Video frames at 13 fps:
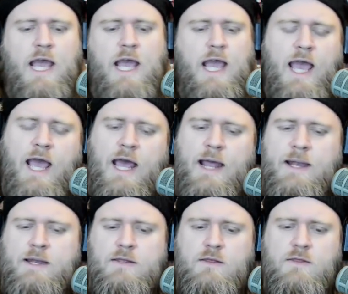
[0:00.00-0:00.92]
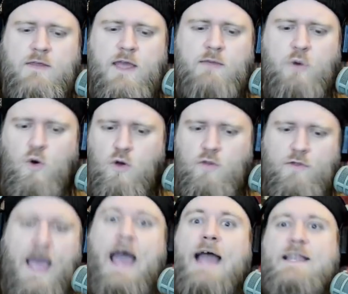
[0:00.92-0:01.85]
And they pulled
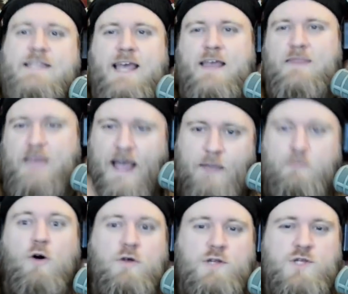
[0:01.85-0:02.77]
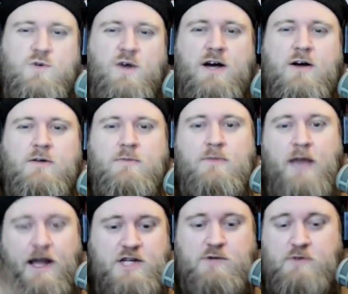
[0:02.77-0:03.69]
that, and that polls well.
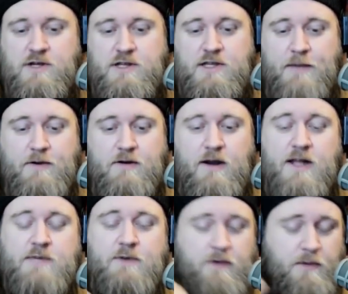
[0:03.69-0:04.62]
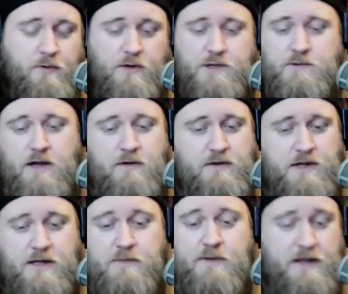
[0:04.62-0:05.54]
Not just with Democrats, by the way, it polls well with
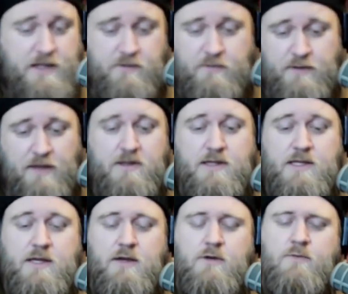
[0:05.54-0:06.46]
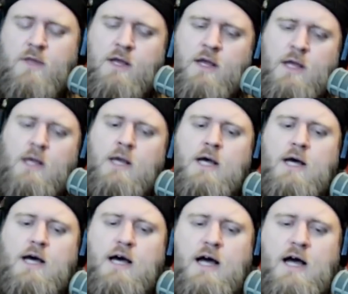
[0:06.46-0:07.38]
independents and Republicans, too.
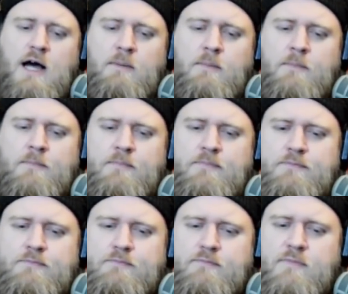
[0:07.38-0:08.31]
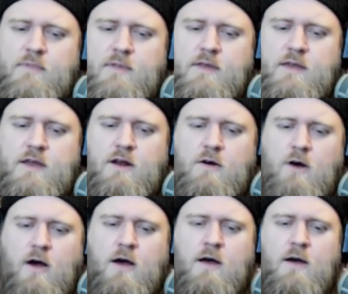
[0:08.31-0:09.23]
Um, you know,
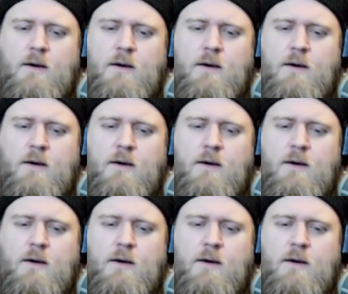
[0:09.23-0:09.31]
uh,